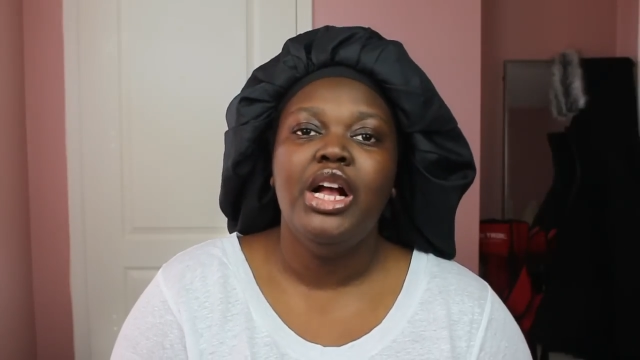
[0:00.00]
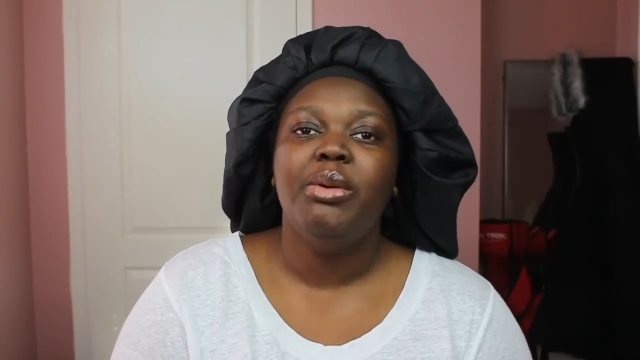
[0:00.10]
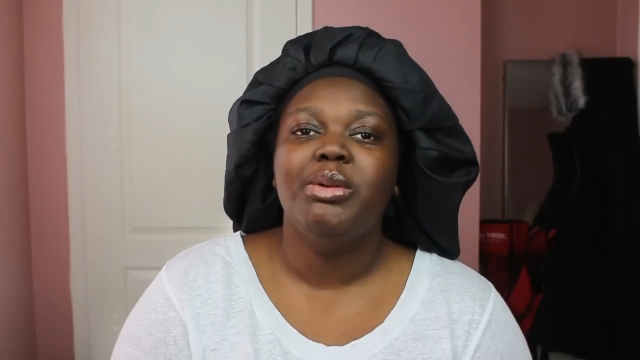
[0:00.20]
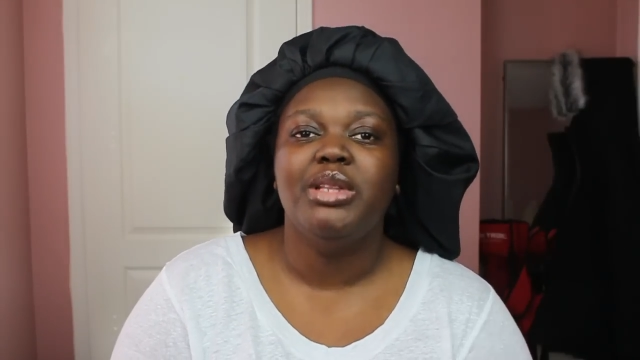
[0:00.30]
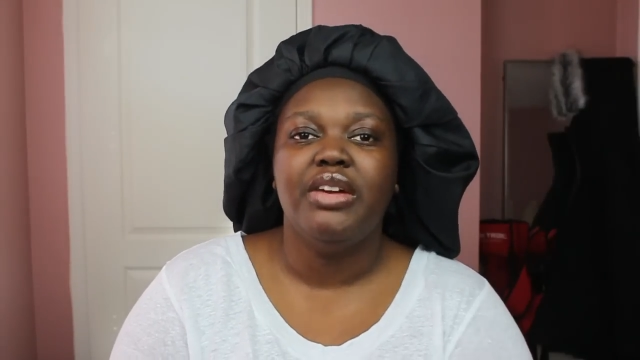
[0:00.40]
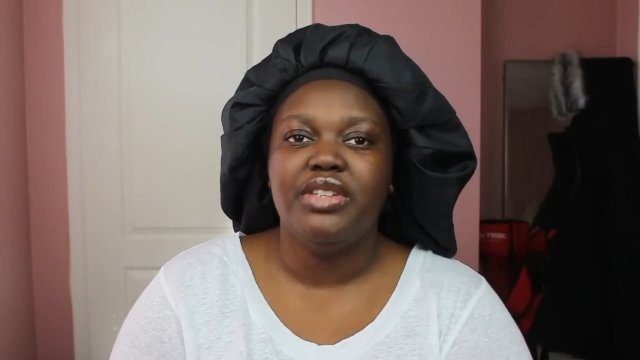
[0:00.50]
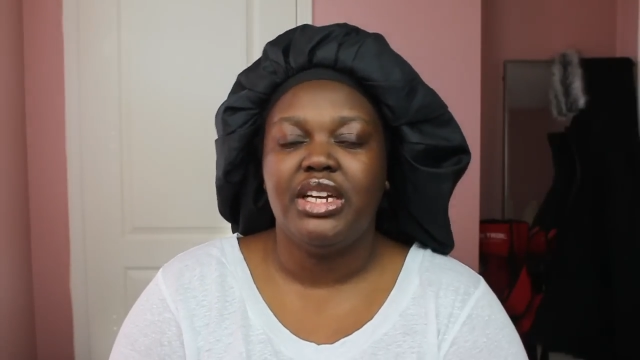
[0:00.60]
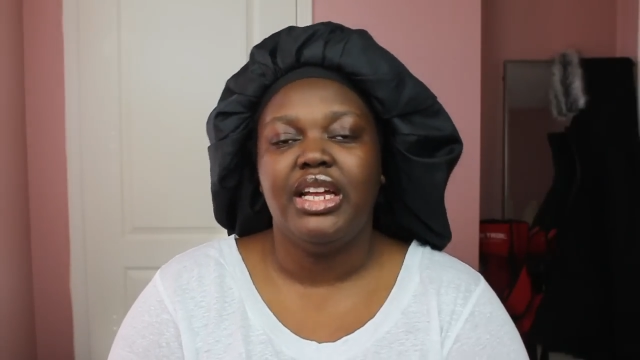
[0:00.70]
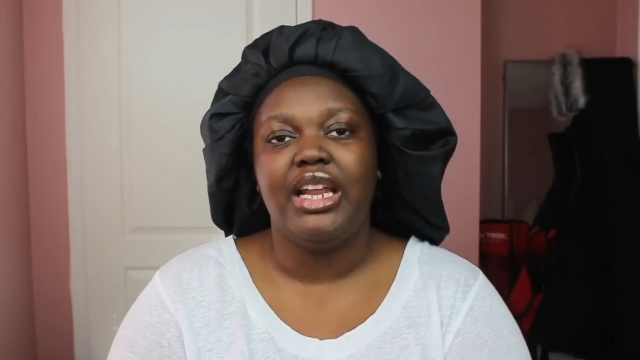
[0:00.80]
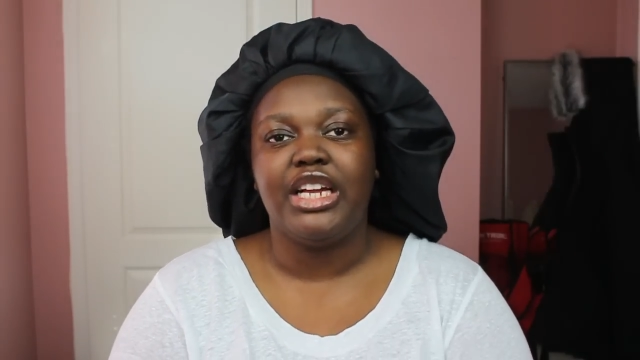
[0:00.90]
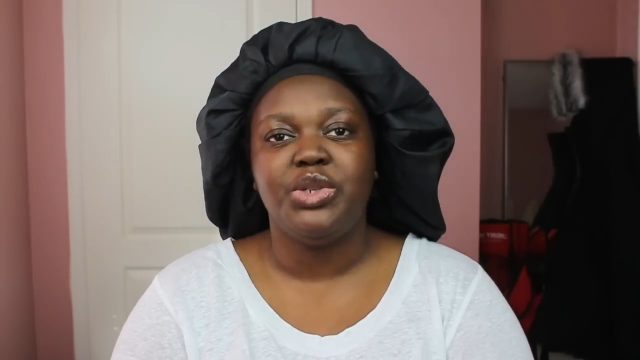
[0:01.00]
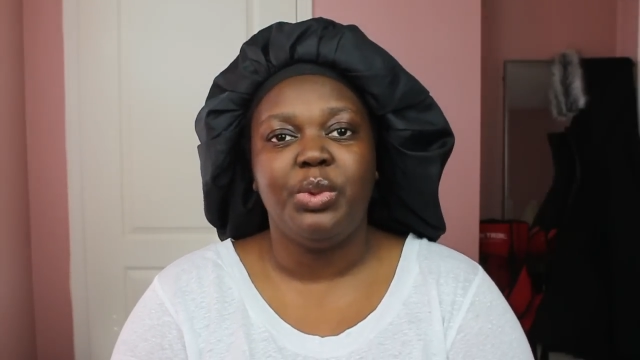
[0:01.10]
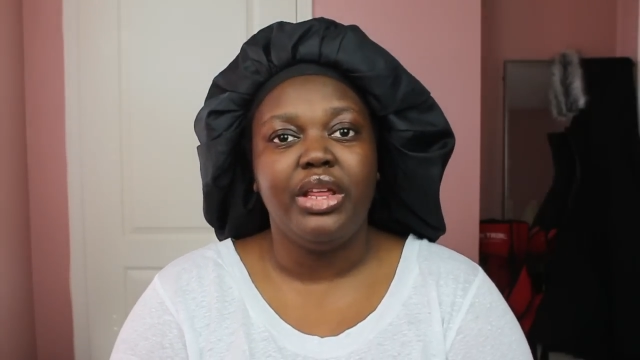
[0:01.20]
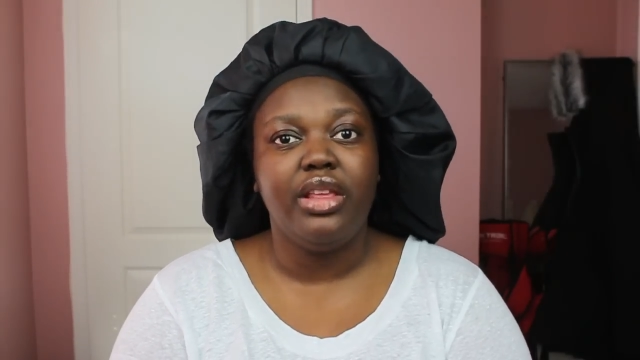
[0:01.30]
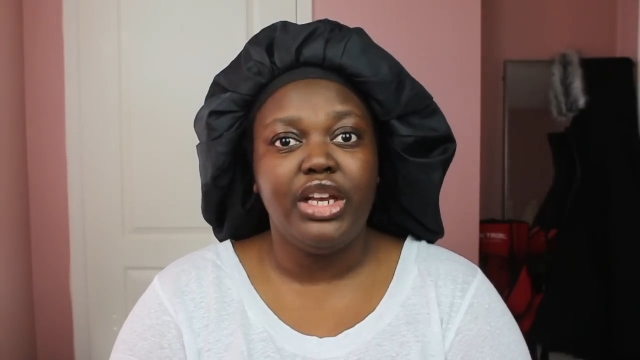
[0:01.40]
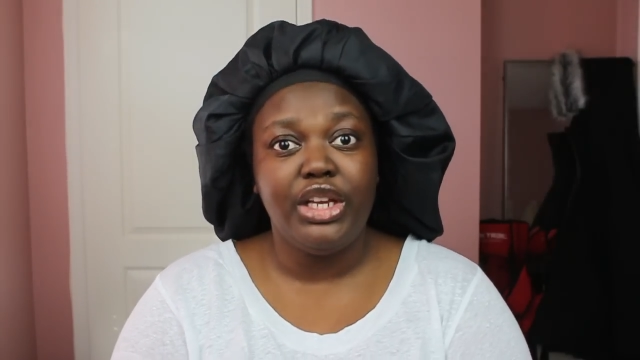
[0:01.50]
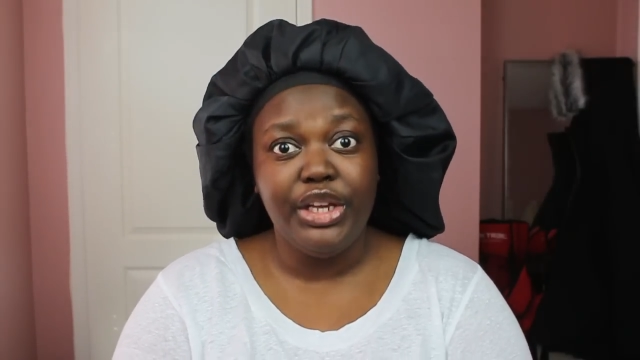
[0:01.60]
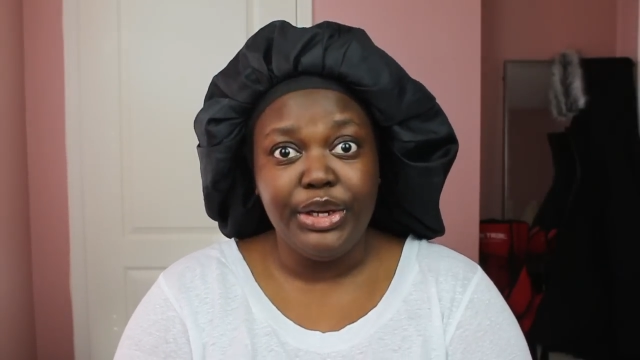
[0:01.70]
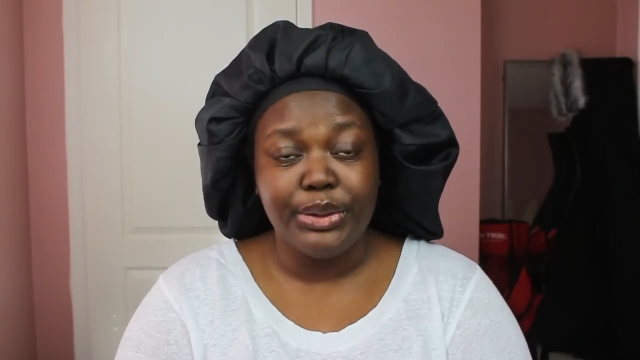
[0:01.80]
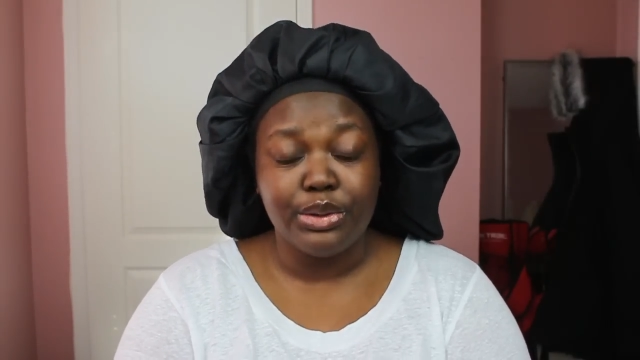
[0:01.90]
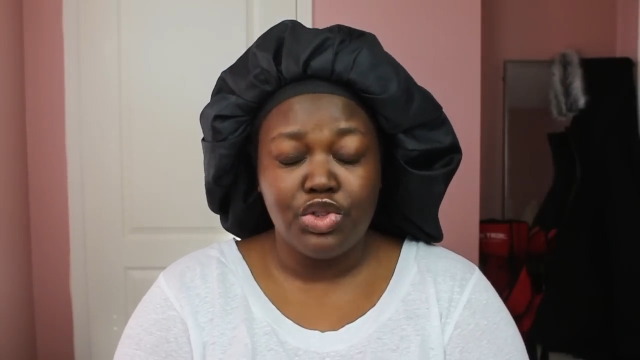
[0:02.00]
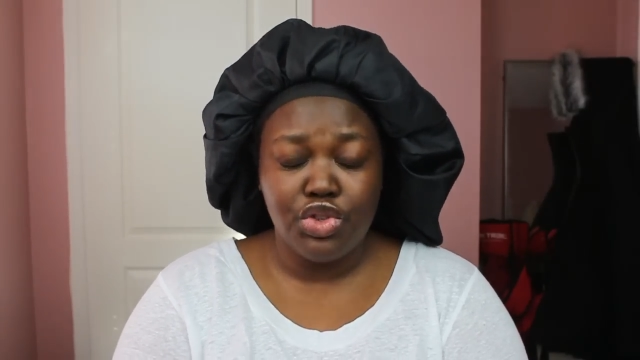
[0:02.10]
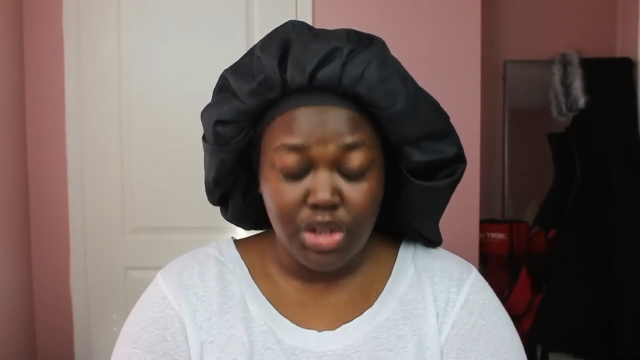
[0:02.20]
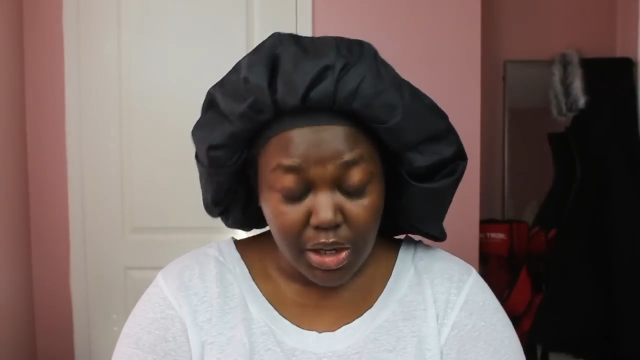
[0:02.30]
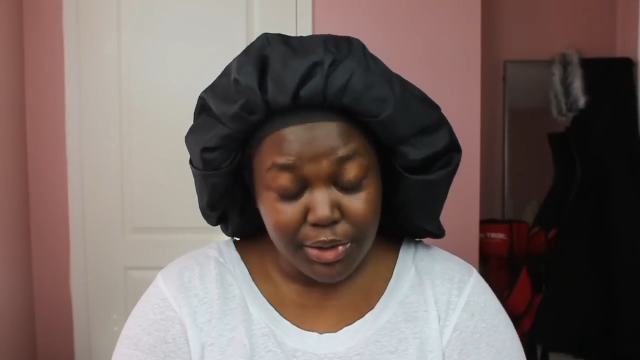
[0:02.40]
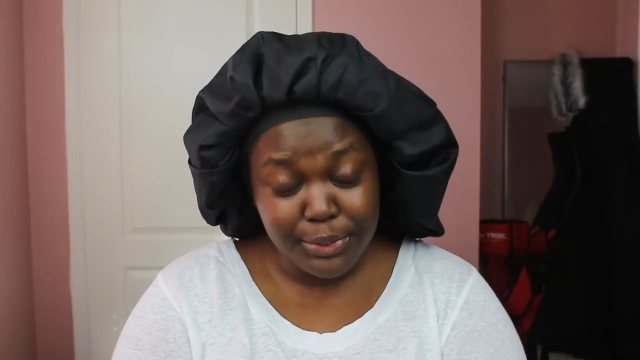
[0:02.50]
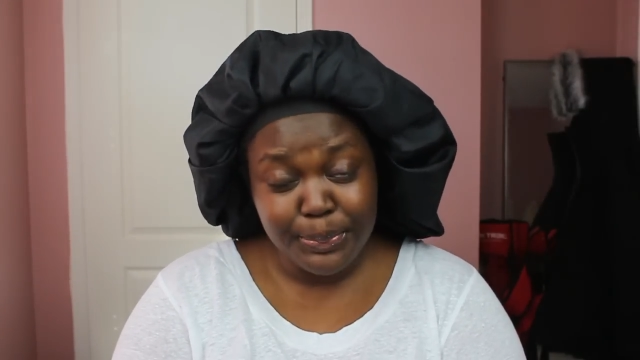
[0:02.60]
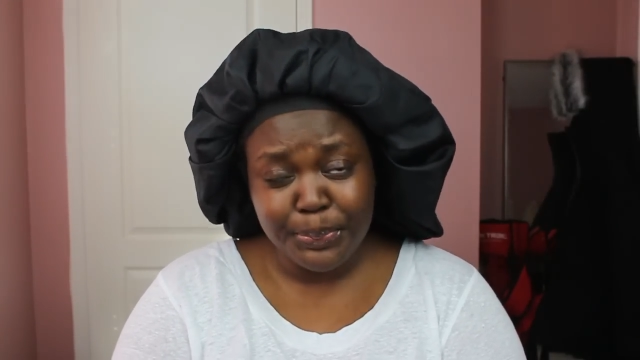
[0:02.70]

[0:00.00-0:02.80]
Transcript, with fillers: We would love to connect with you. So,